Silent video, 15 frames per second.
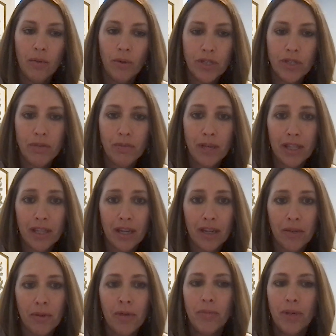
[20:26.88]
Once you make that
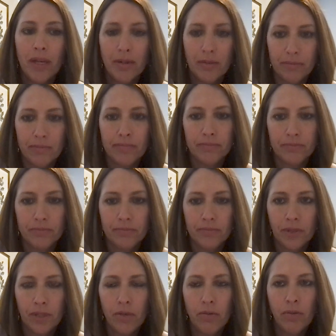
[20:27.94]
commitment,
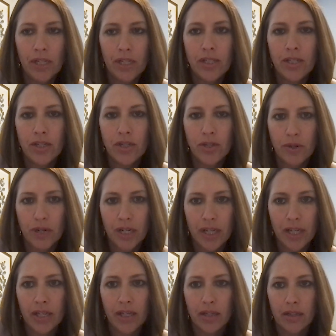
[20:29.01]
you need to treat
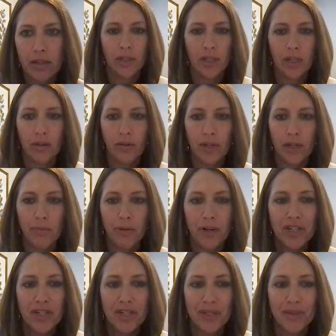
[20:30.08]
it, in a
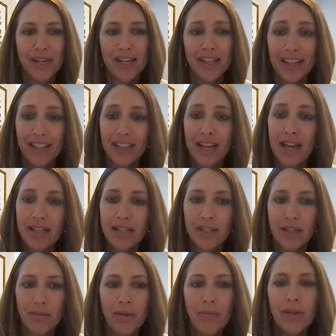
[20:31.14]
precious way. Like that is
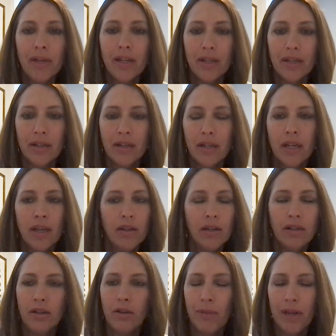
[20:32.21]
a commitment,
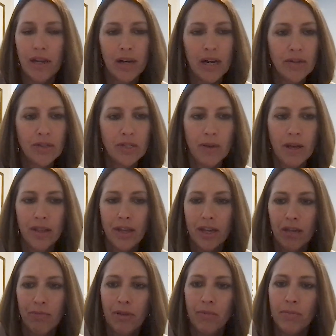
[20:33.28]
no matter how small
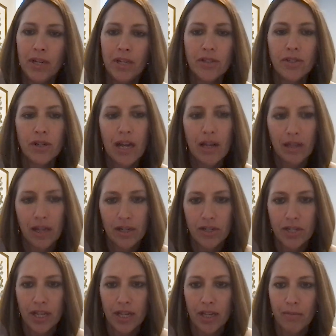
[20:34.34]
that commitment is or how
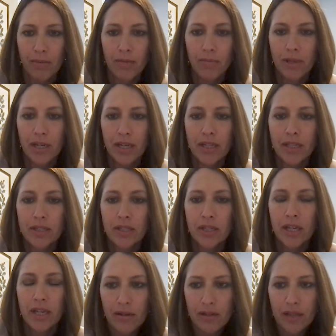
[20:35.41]
large that commitment is.
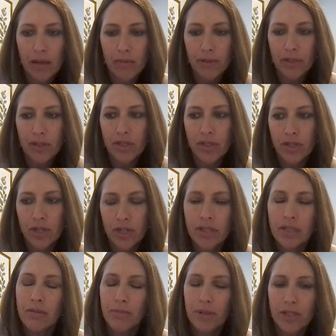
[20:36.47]
That builds the
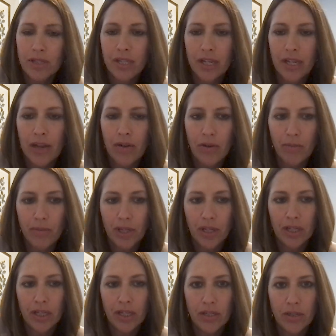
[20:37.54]
trust and builds the accountability.